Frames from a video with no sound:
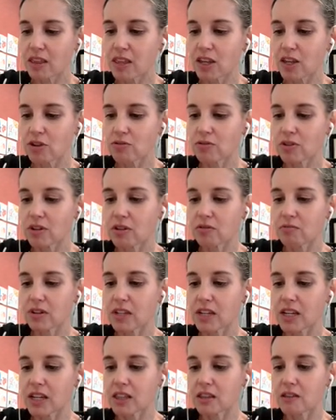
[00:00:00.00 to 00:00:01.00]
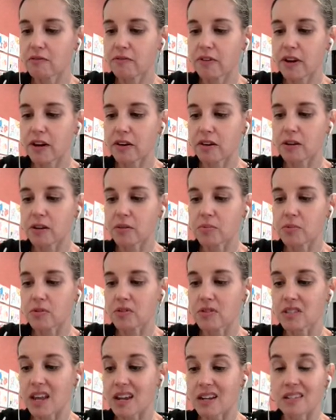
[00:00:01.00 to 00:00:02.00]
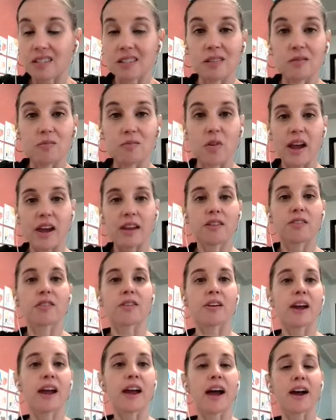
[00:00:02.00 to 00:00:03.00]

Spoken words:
that you can relate the variables x and y, or how